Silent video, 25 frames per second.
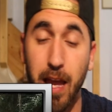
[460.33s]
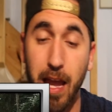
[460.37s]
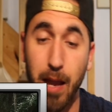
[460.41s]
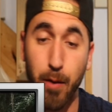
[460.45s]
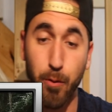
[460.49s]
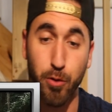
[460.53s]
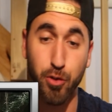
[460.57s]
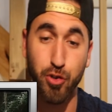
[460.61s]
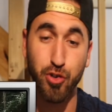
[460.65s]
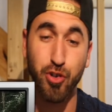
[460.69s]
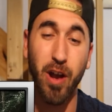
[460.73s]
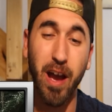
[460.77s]
And
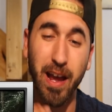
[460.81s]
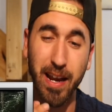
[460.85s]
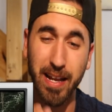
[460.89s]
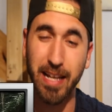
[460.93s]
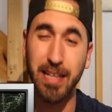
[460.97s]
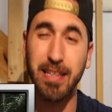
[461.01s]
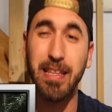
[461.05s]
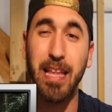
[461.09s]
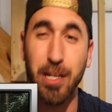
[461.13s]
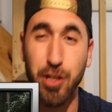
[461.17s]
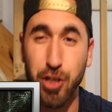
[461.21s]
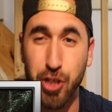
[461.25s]
we're trying to
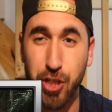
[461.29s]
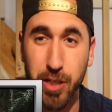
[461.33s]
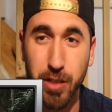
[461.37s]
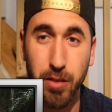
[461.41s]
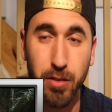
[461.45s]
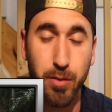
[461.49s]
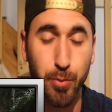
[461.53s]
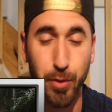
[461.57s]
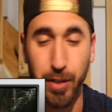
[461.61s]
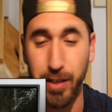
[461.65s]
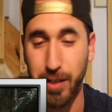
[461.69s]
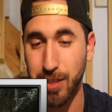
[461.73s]
get that
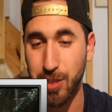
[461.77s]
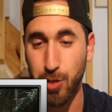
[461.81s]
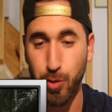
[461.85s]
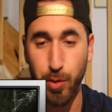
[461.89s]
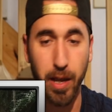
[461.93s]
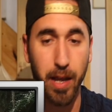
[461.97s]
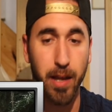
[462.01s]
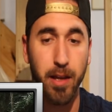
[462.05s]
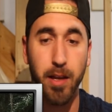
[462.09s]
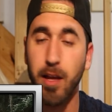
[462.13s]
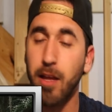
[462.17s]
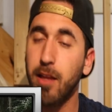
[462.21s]
shield. We're like, it's
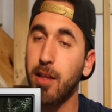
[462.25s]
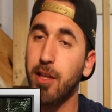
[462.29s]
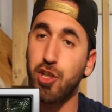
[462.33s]
okay.